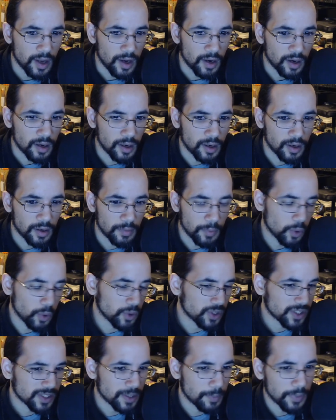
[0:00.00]
or
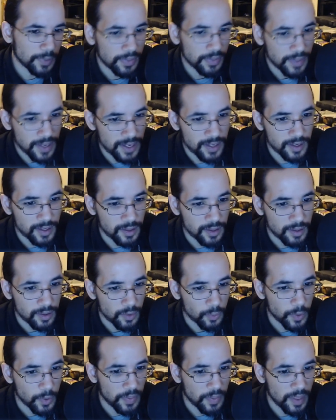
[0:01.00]
something
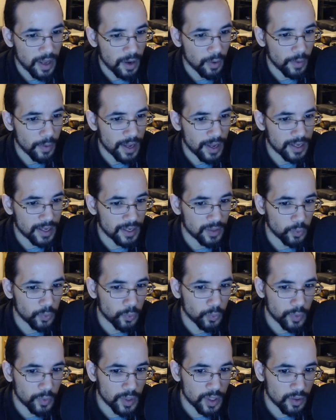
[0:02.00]
without any
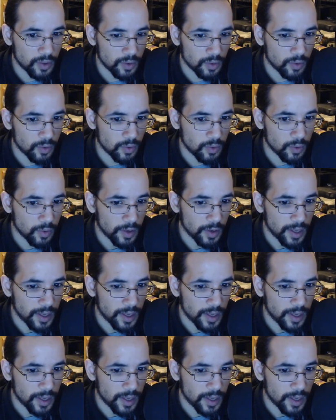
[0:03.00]
real